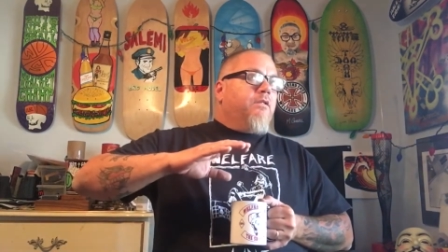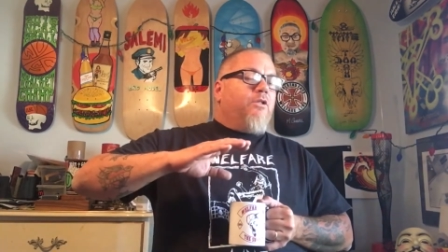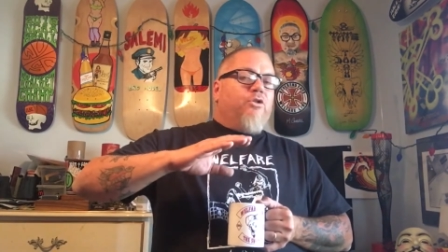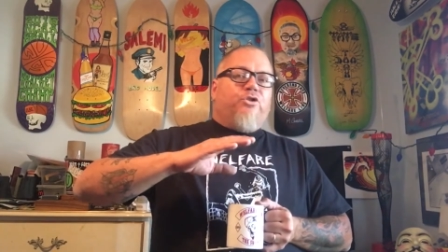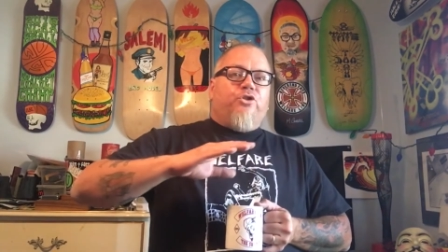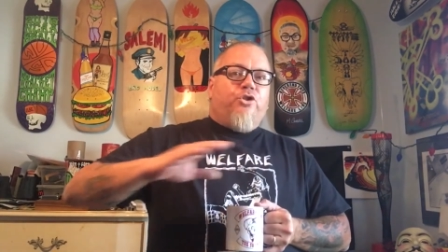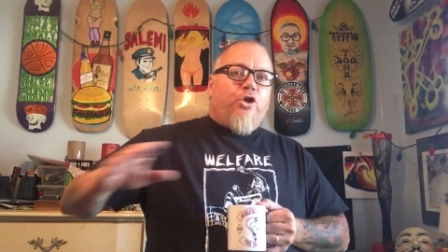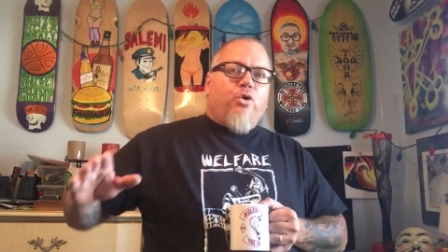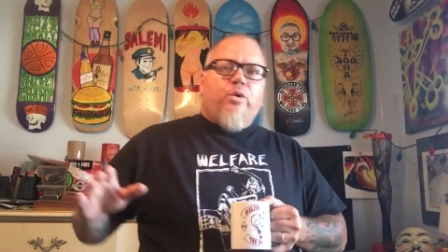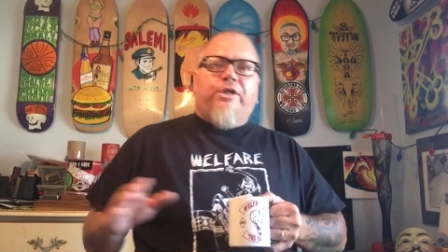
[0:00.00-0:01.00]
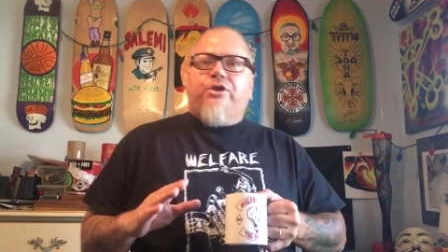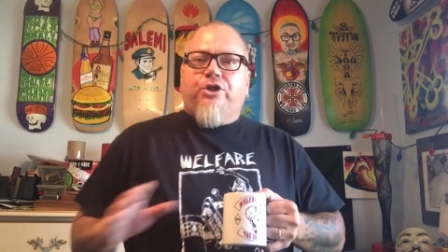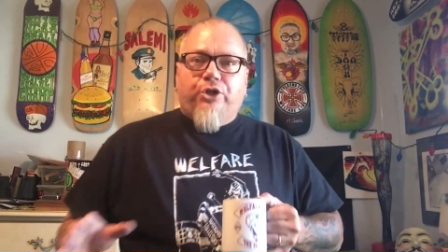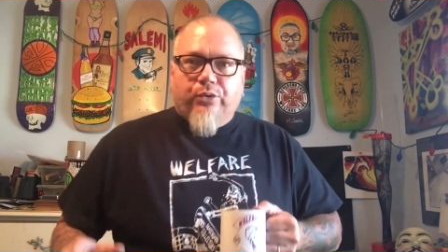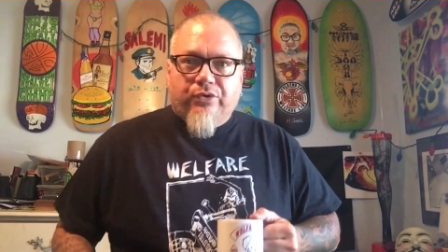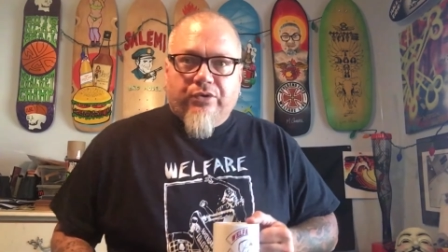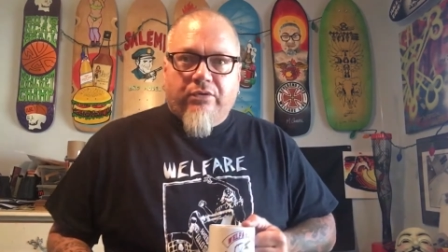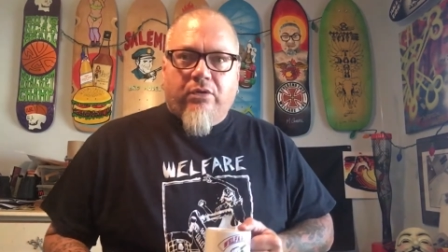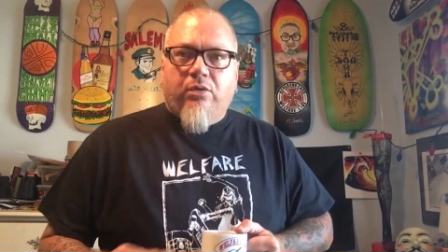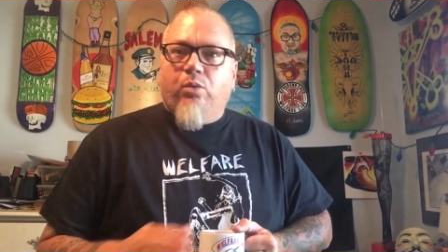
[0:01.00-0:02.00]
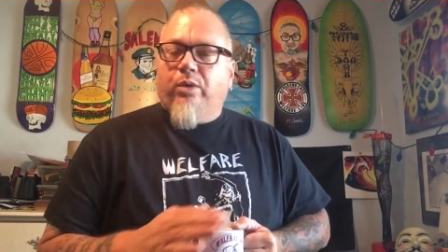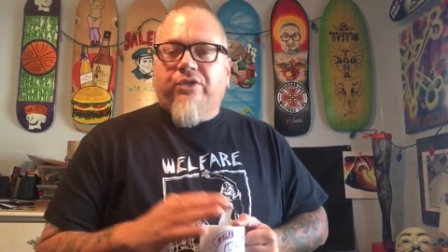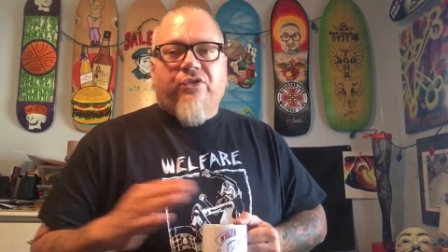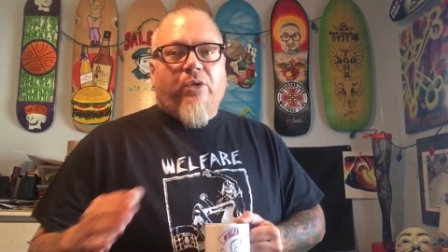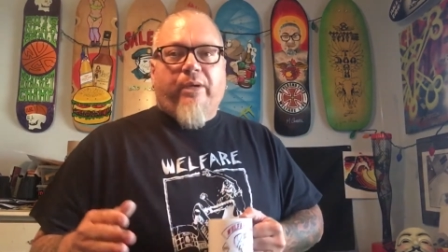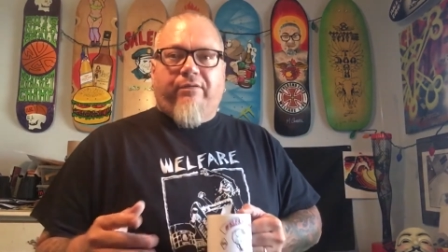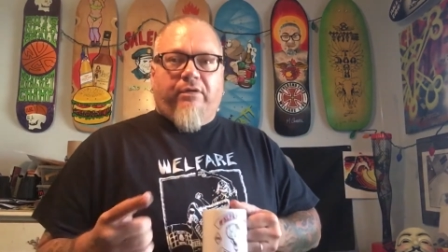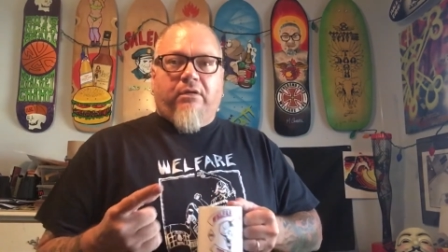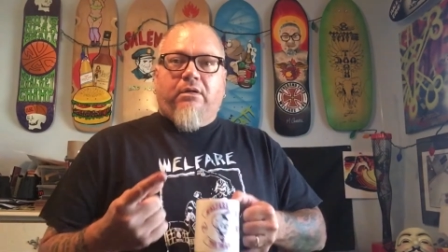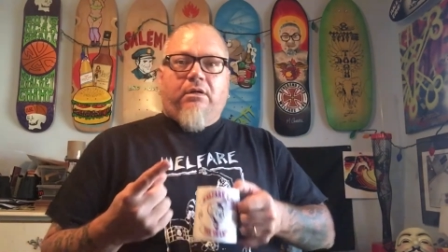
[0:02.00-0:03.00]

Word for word: there's no excuse whatsoever,